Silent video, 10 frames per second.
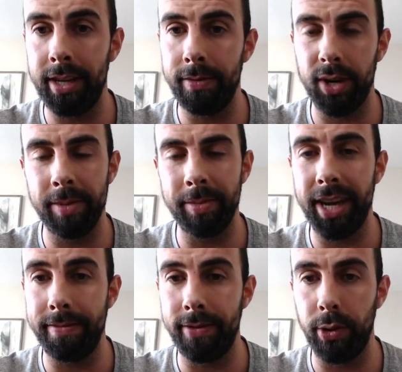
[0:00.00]
If we're able to
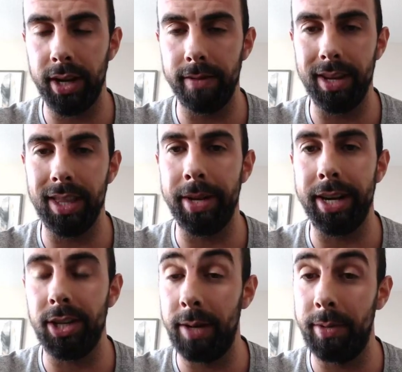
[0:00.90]
have voting via the
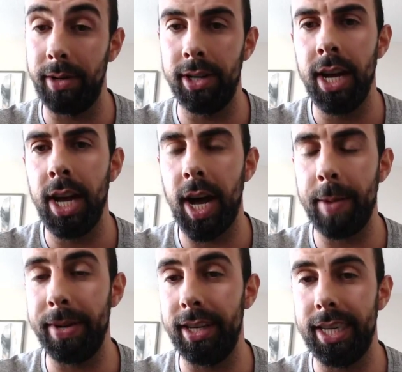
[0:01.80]
blockchain, which up
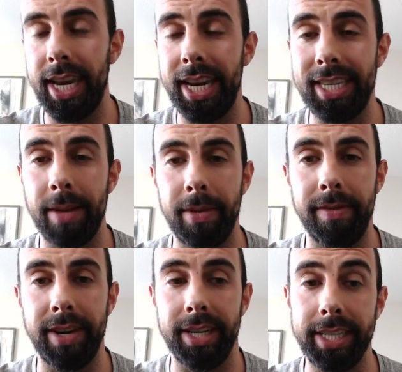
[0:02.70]
until today has not been
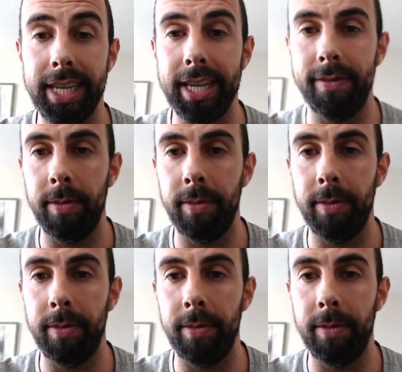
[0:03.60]
very successful,